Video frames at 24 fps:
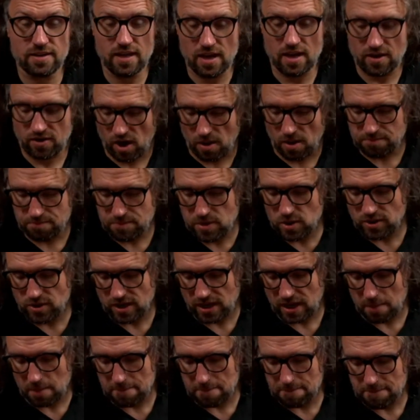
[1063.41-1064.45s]
Now, our
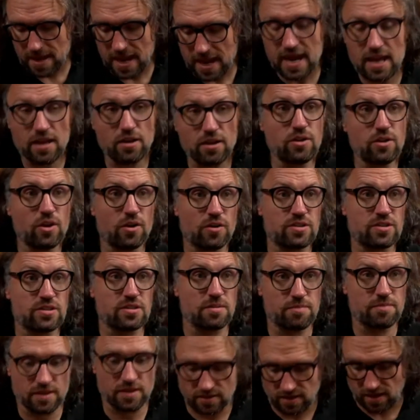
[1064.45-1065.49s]
muting may look
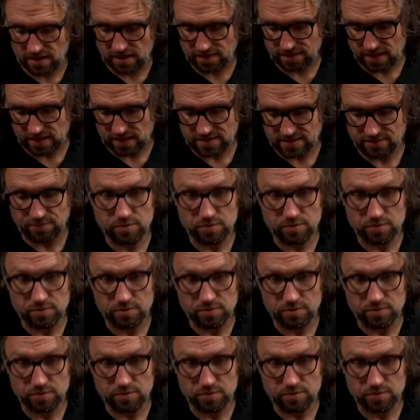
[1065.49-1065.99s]
something like this.